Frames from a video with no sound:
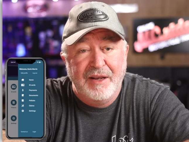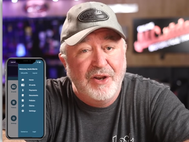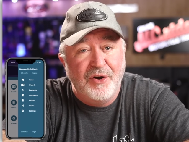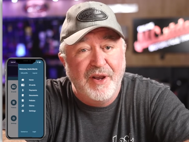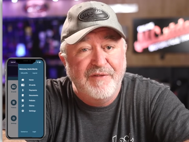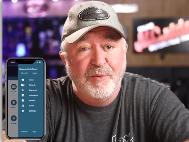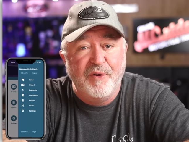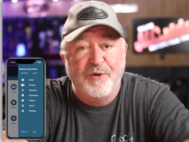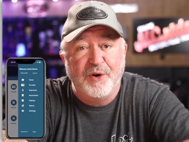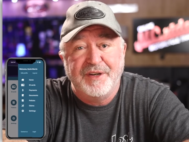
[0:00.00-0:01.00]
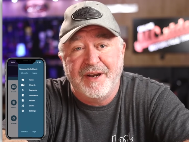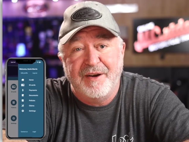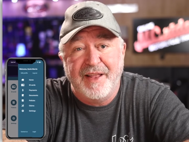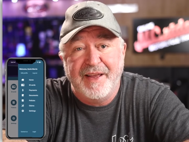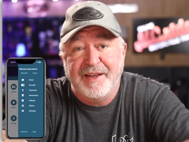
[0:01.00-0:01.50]
Even before
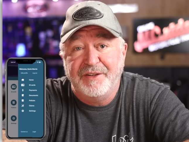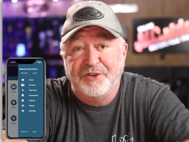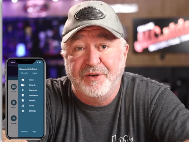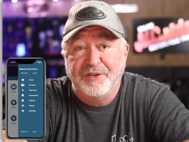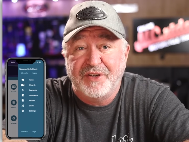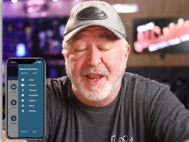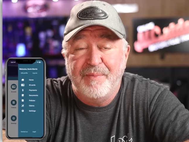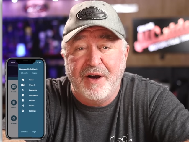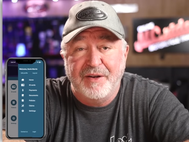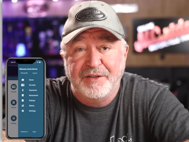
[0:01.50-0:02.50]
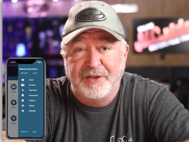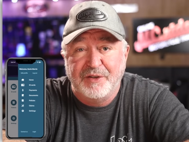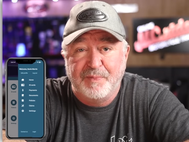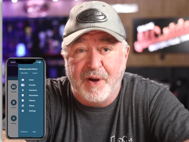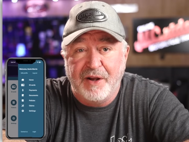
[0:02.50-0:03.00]
Dairyland Insurance came on as a
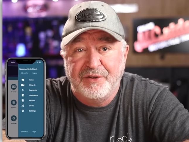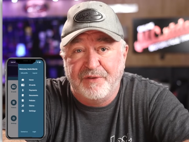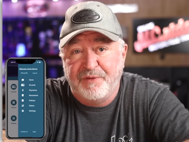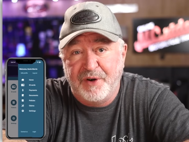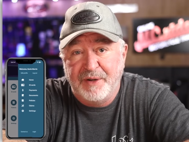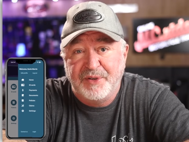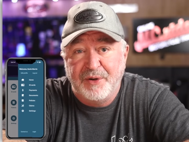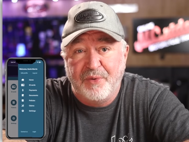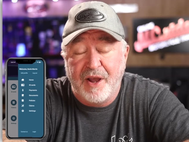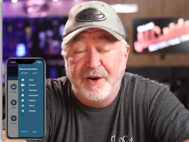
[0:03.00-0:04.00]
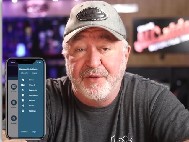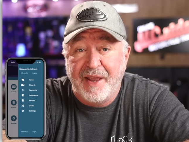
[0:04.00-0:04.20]
sponsor for MCrider,